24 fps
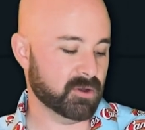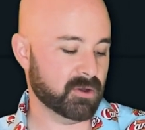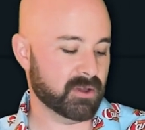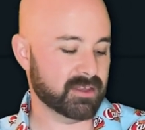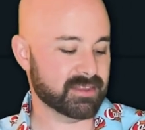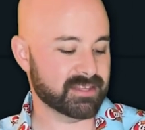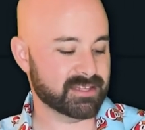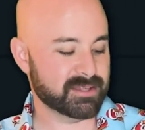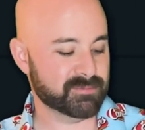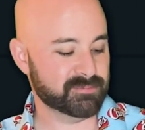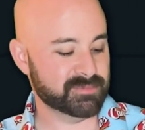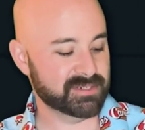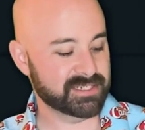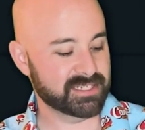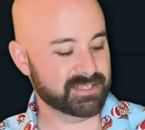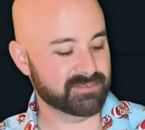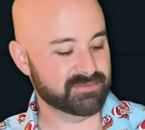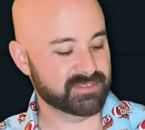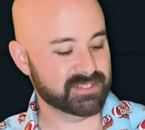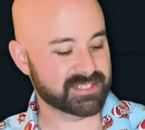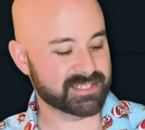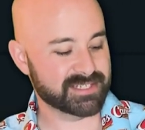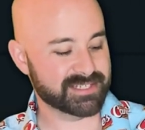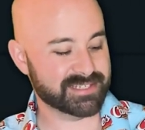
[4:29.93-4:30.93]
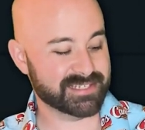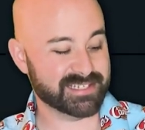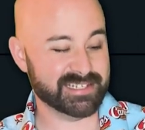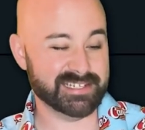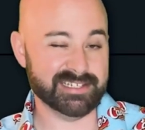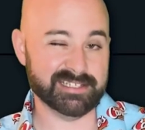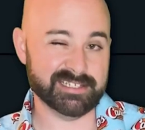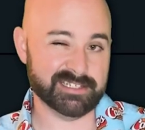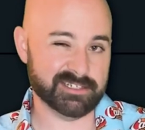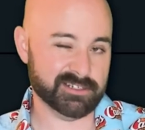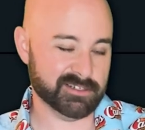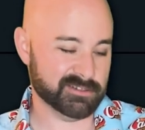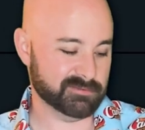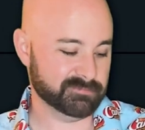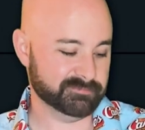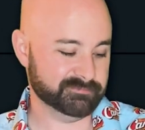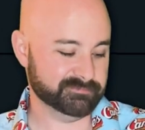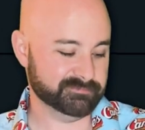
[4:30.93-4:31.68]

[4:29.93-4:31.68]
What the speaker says: I think I'm gonna give this a C tier.